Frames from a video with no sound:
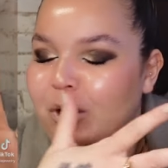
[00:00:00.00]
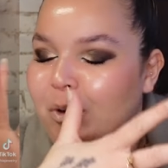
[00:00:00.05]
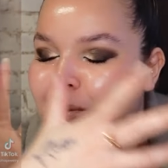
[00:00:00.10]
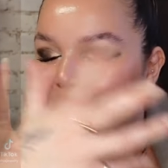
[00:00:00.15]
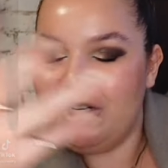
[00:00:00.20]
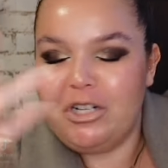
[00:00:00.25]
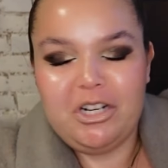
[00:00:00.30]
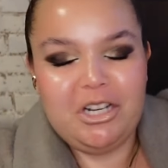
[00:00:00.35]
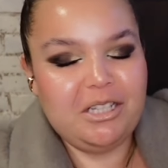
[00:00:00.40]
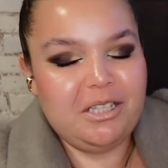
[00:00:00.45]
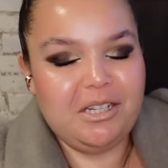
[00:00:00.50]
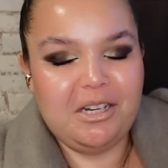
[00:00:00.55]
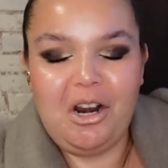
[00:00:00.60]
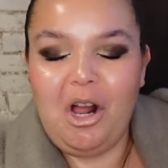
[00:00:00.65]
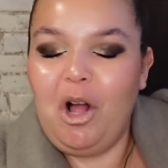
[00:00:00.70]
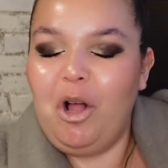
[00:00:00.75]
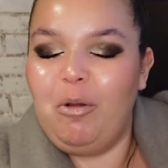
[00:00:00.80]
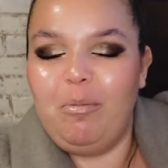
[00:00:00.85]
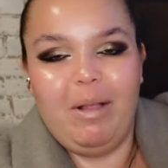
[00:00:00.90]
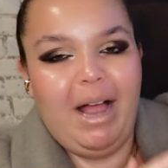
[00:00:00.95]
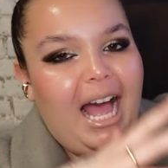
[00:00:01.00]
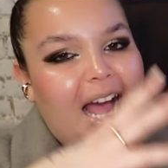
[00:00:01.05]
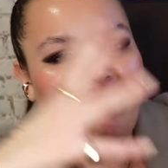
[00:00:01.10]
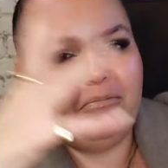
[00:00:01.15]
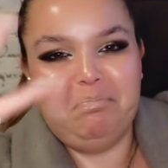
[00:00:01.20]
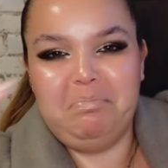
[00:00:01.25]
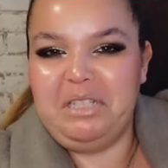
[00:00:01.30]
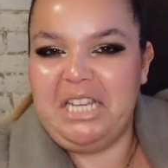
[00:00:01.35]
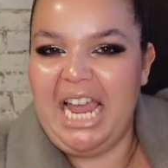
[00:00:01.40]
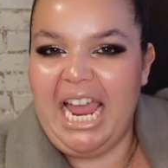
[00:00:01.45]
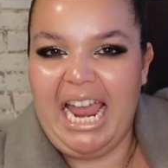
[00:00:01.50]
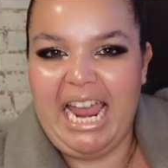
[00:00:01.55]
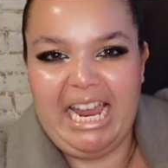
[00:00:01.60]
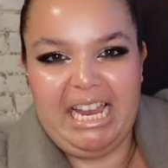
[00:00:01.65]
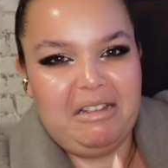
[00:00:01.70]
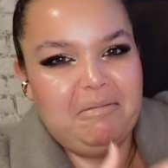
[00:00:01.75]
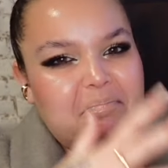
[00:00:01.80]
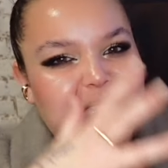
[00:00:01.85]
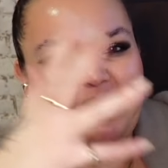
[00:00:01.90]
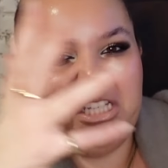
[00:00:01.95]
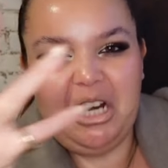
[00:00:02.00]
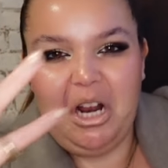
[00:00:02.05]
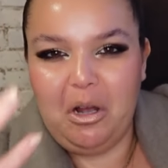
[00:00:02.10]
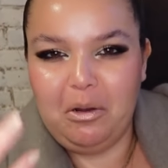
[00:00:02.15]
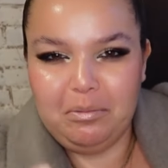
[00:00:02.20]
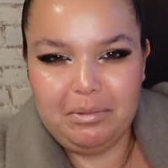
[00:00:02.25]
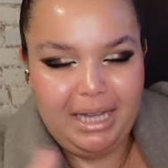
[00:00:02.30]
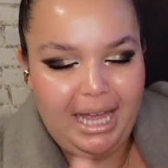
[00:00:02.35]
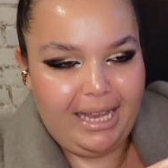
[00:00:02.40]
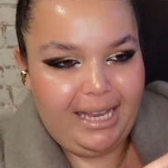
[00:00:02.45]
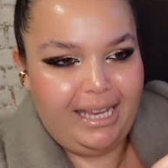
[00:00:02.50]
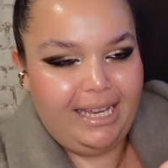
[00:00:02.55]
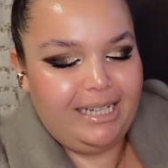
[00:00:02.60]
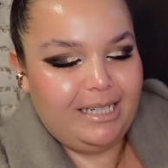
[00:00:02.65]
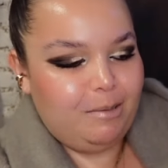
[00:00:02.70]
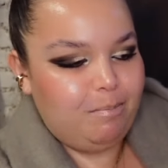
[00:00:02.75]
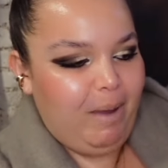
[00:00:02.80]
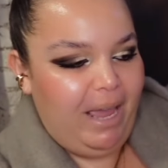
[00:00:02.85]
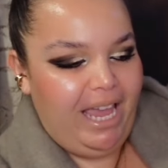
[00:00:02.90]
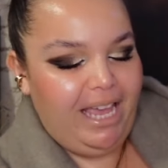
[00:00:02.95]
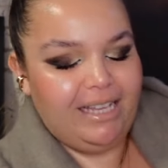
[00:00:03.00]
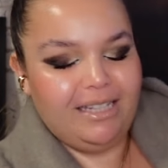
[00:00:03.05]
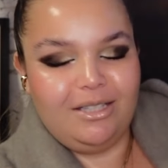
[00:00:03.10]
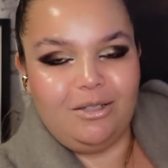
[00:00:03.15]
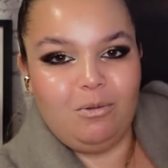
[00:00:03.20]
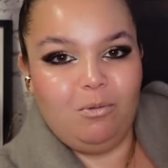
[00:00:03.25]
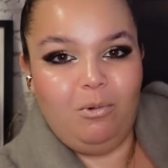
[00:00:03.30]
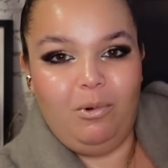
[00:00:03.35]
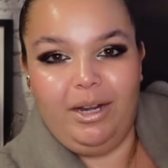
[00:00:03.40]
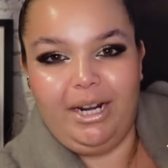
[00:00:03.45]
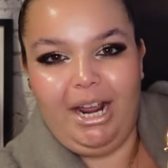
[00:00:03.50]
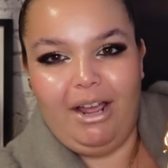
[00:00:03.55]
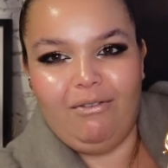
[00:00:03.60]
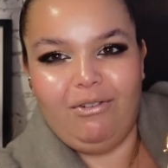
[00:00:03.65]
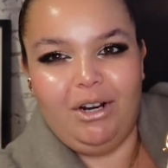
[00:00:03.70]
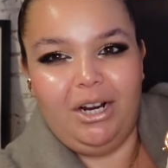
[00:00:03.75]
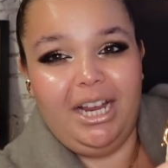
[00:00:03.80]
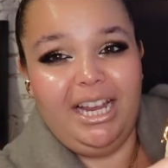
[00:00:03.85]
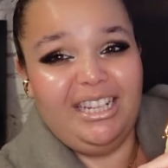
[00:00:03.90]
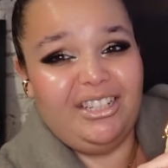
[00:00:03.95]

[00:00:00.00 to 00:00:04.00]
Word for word: with just an all black tank, you know, leggings, pants, whatever.